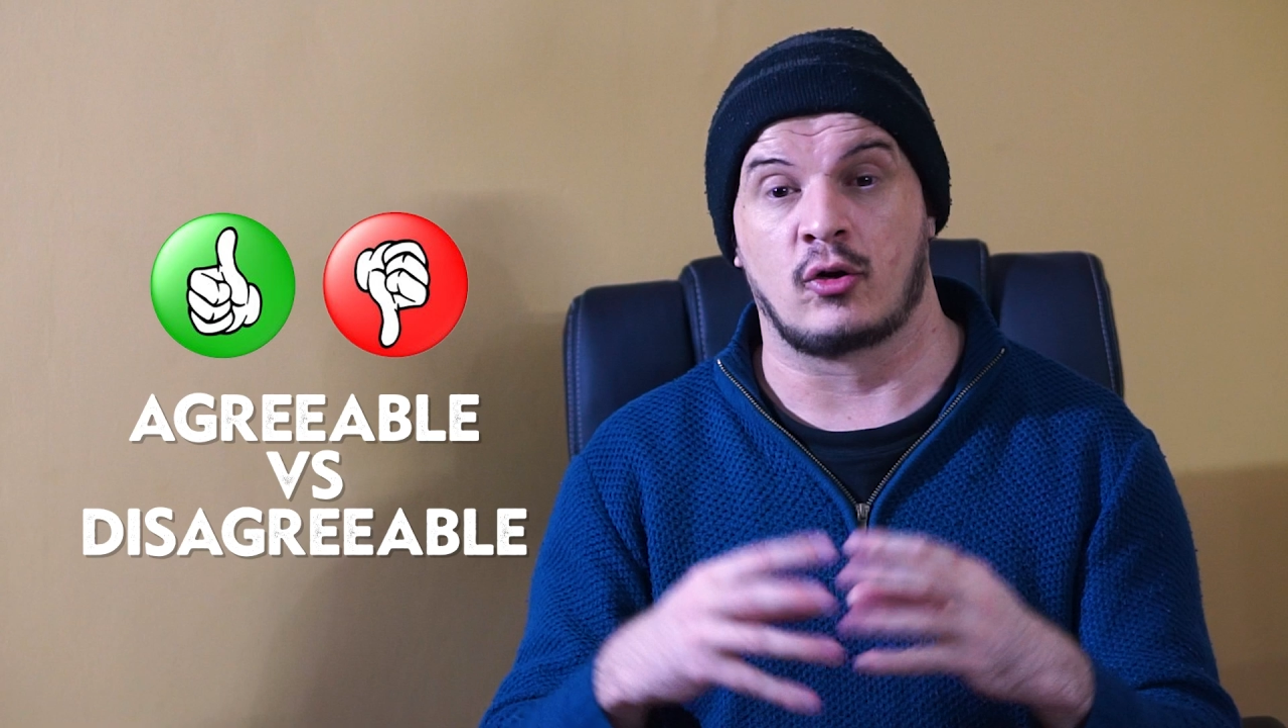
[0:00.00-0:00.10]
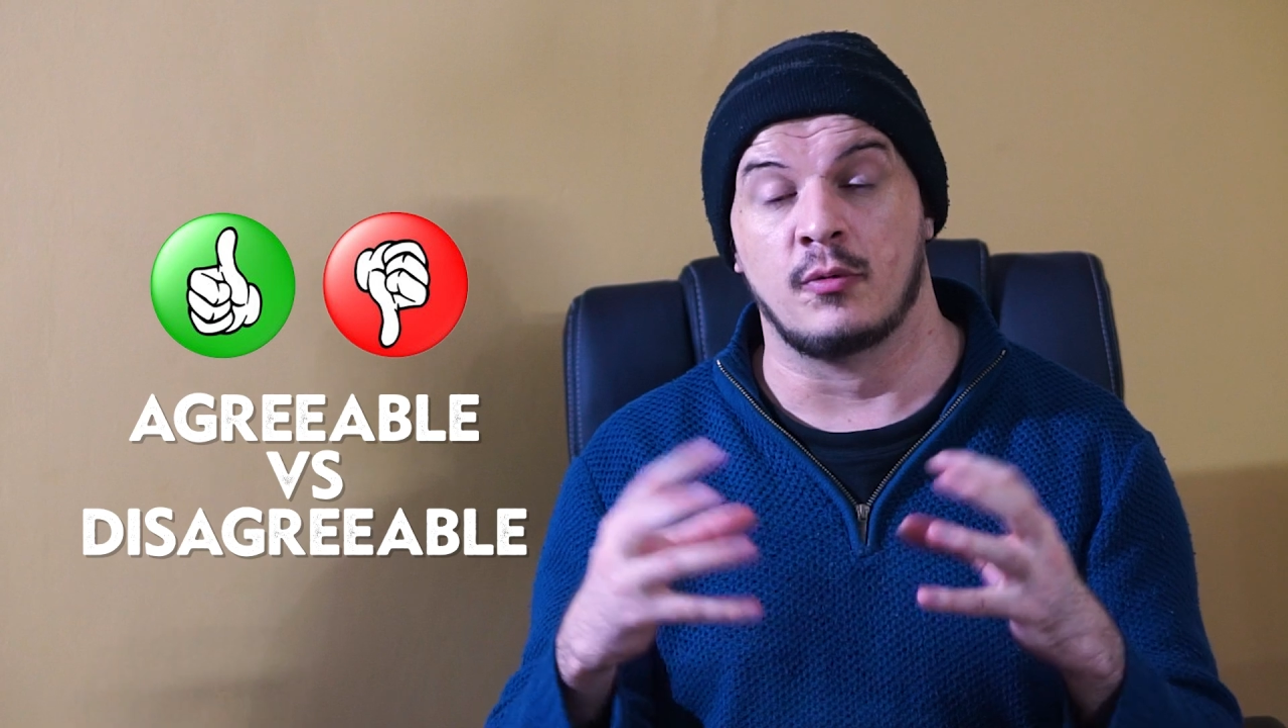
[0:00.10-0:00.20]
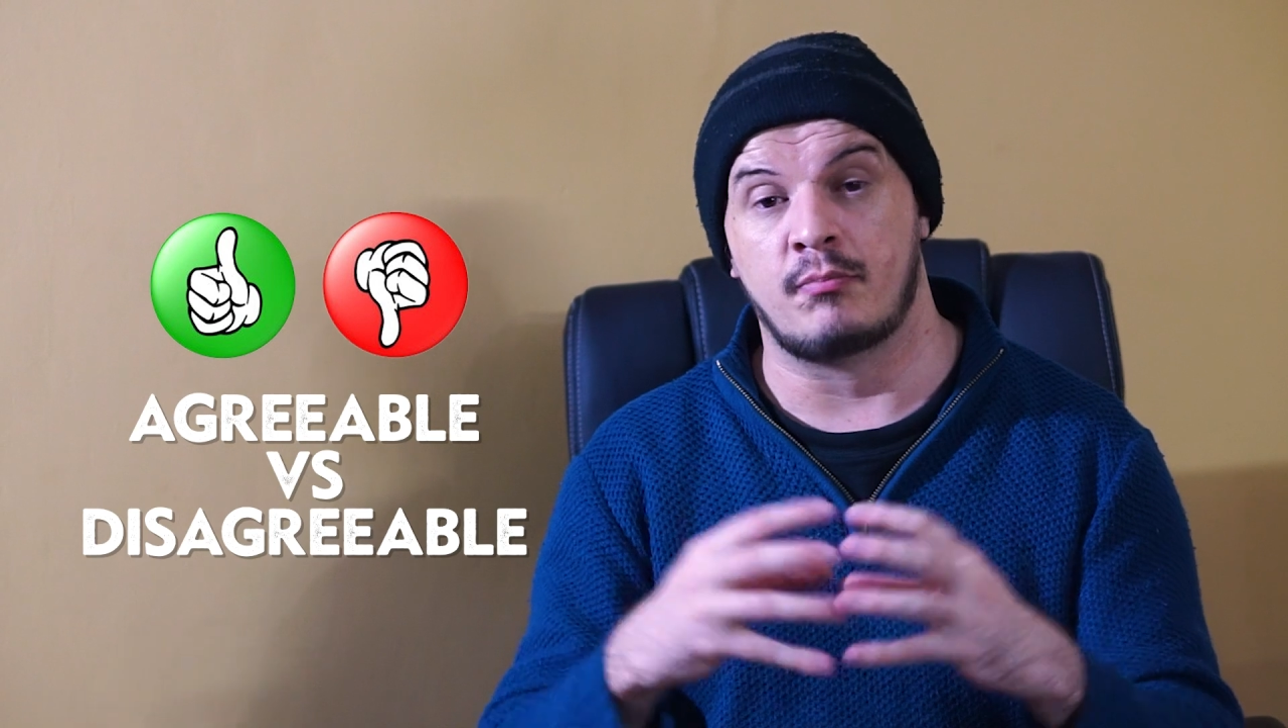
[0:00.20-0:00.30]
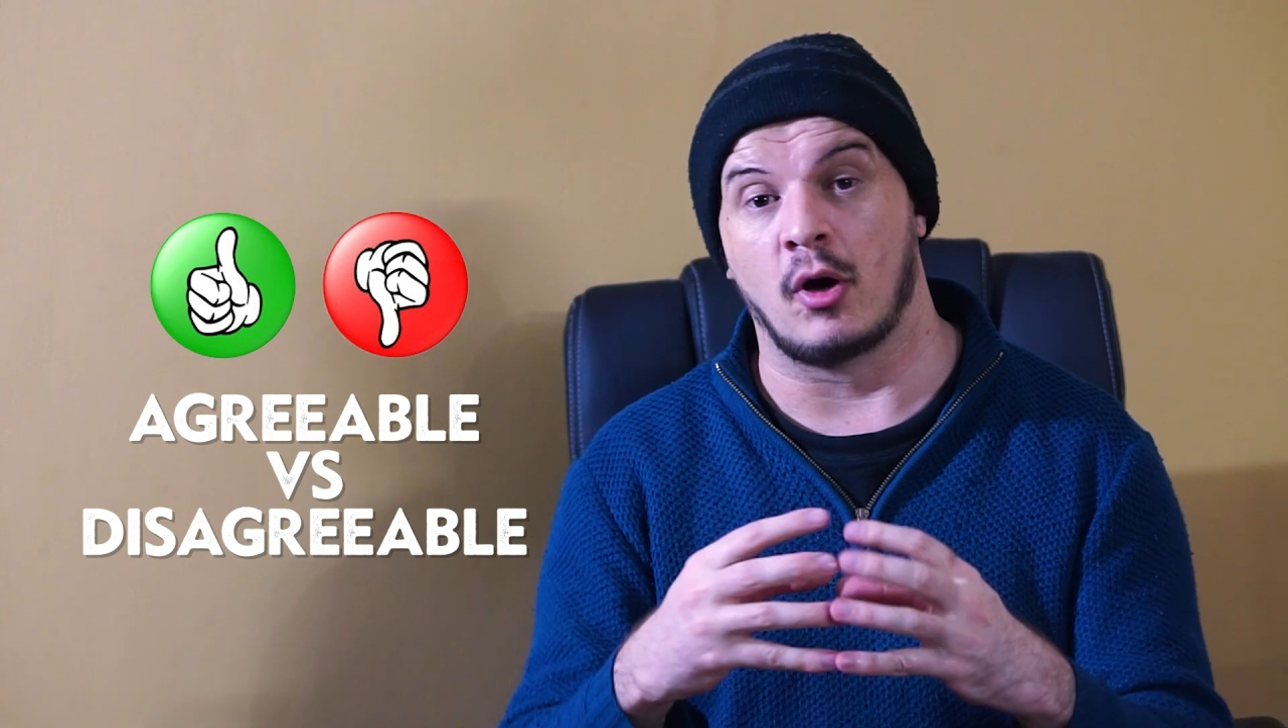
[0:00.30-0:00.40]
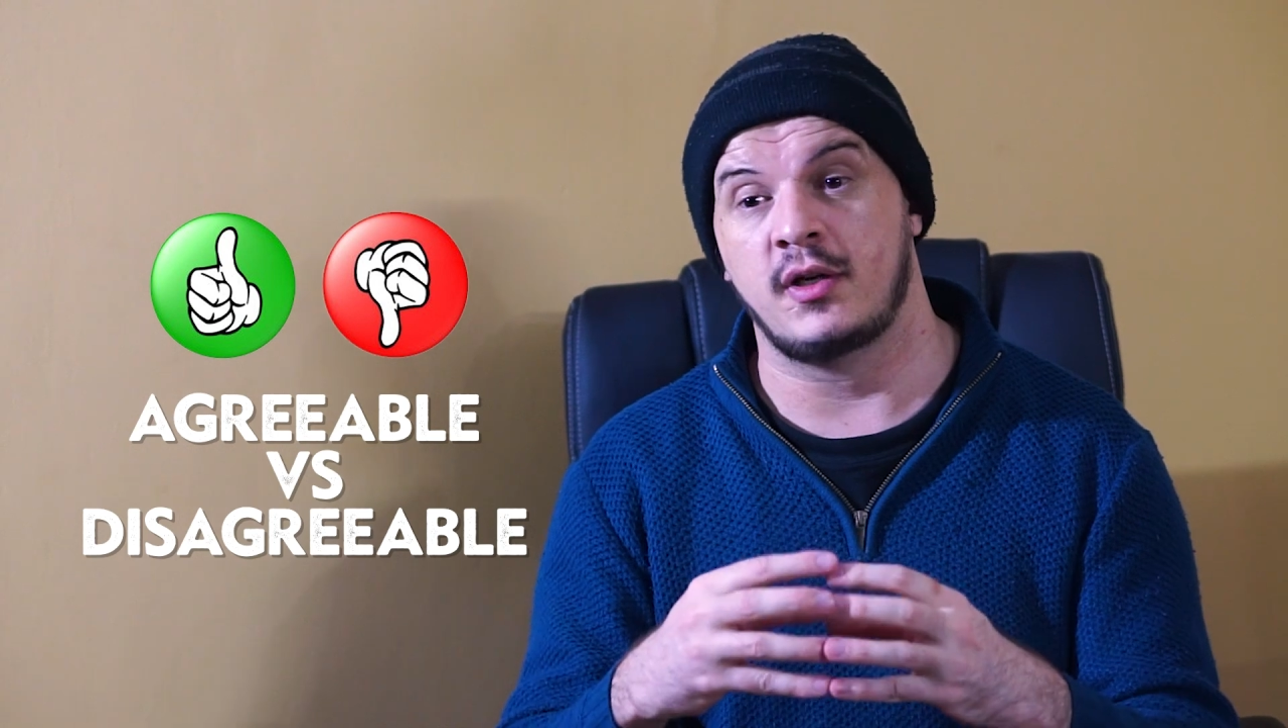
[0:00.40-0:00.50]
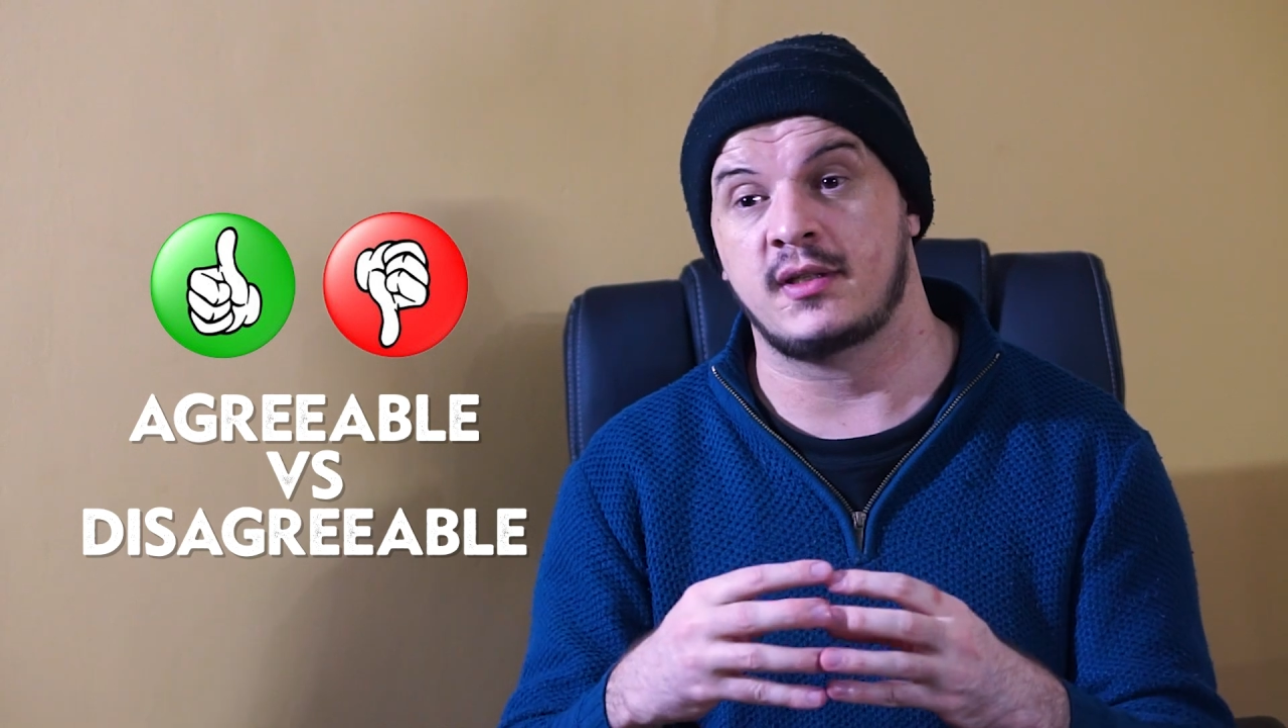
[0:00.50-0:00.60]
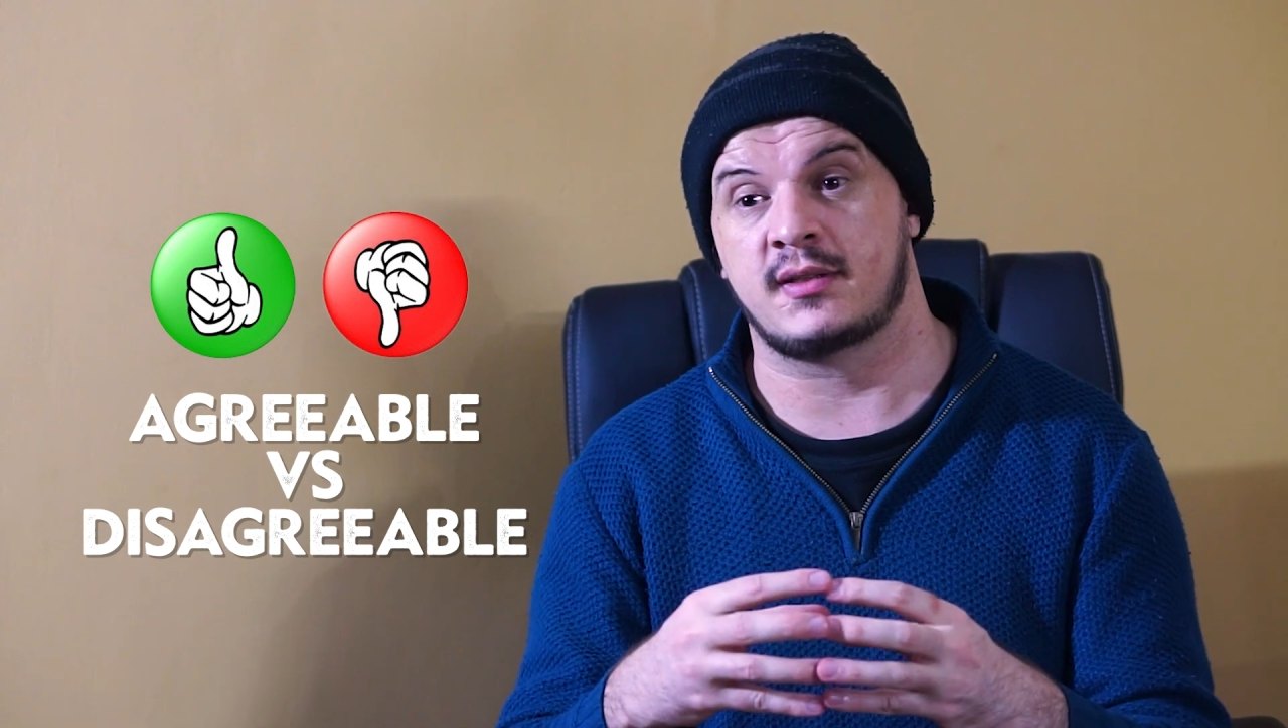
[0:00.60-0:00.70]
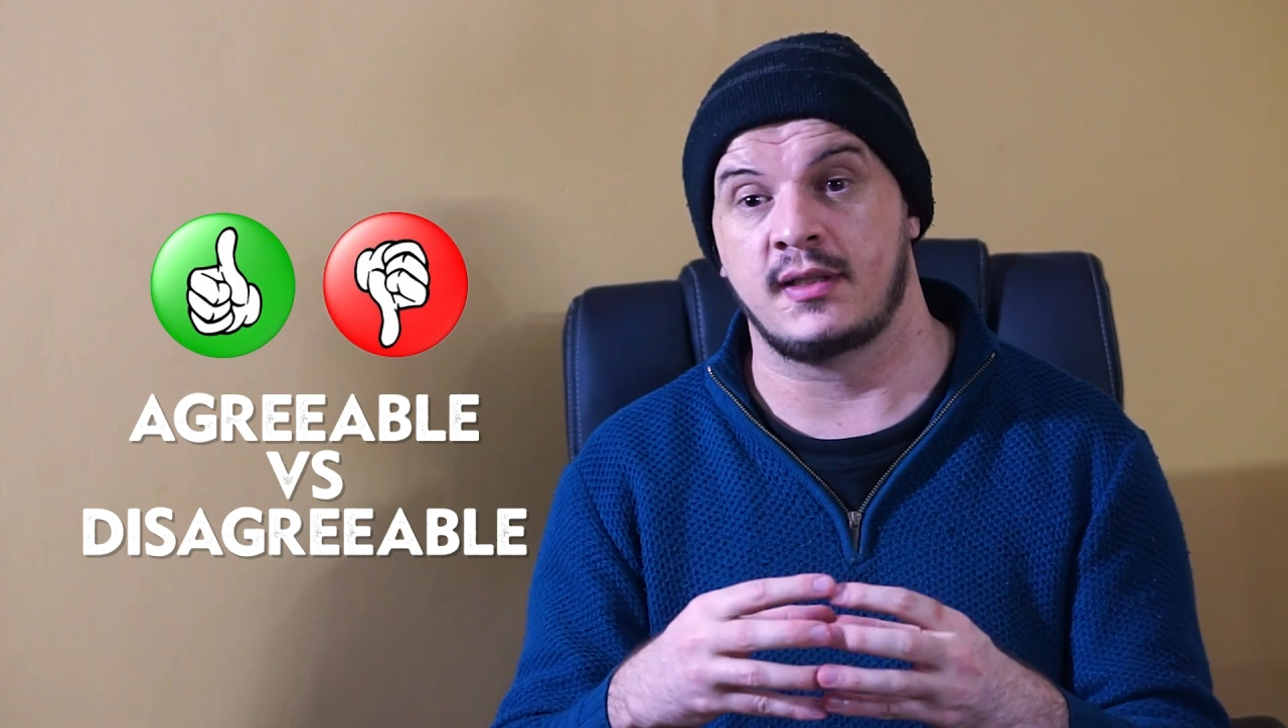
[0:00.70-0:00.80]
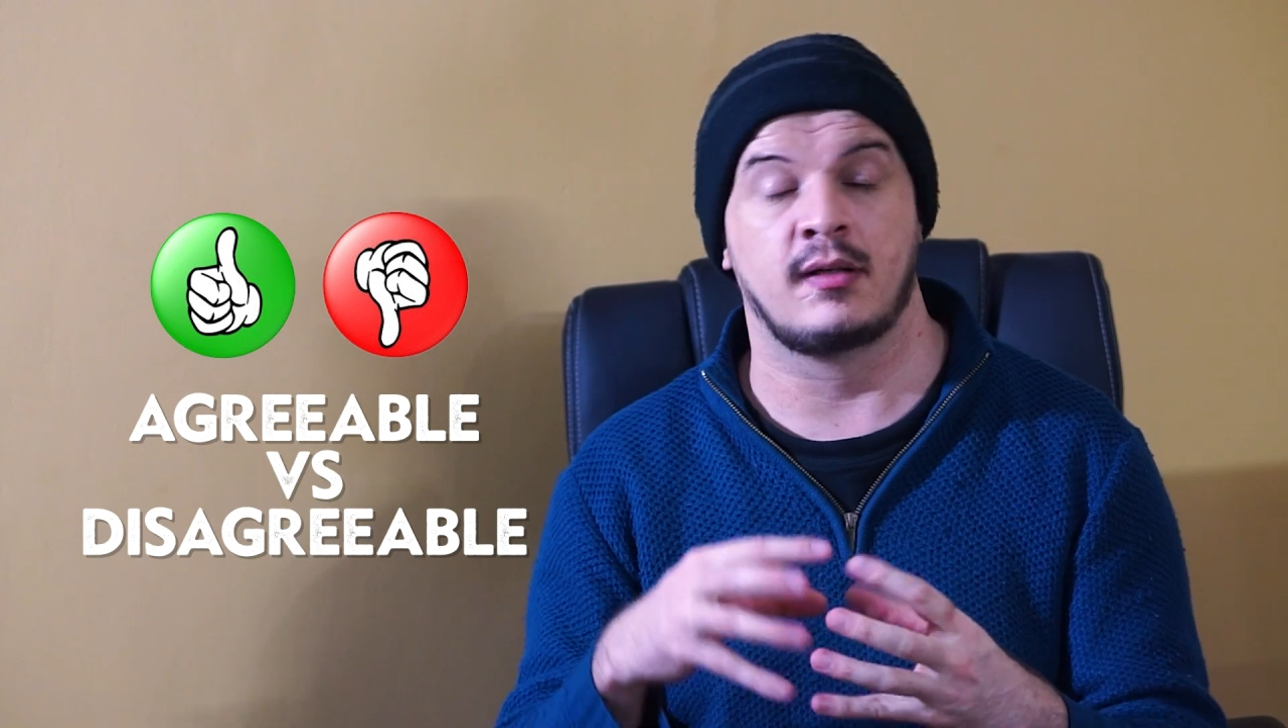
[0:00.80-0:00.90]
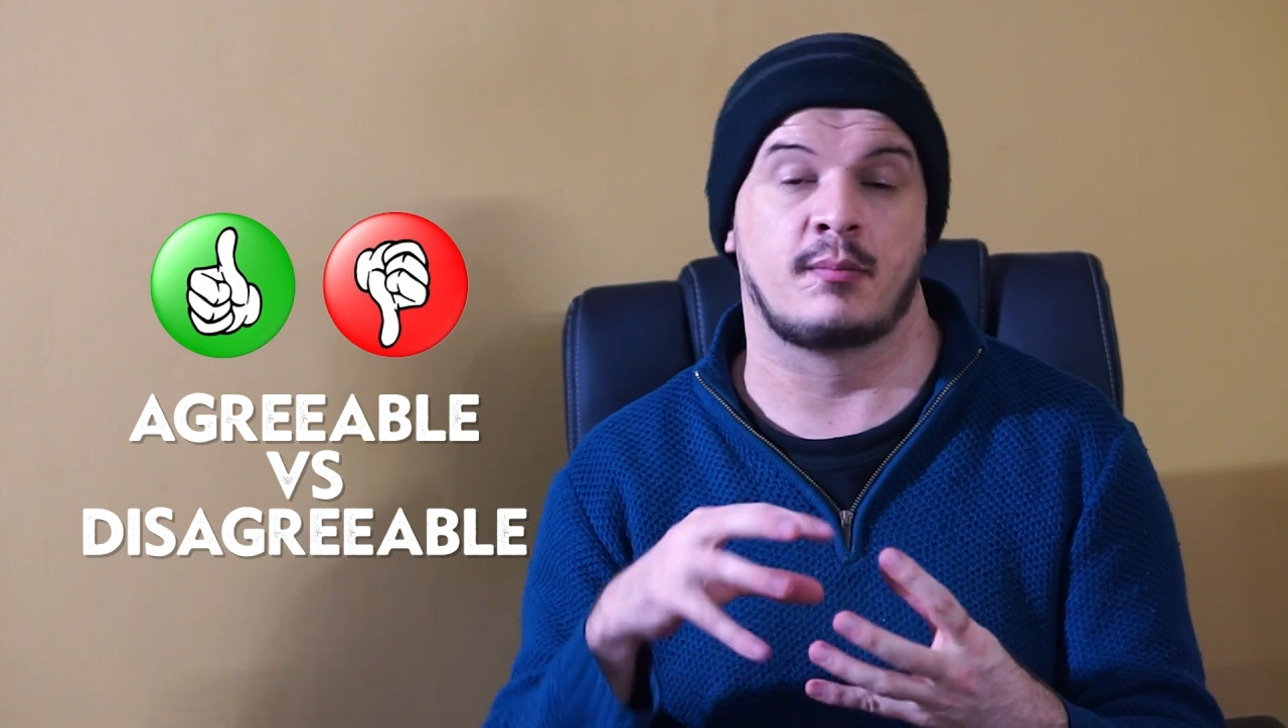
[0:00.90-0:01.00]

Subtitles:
components in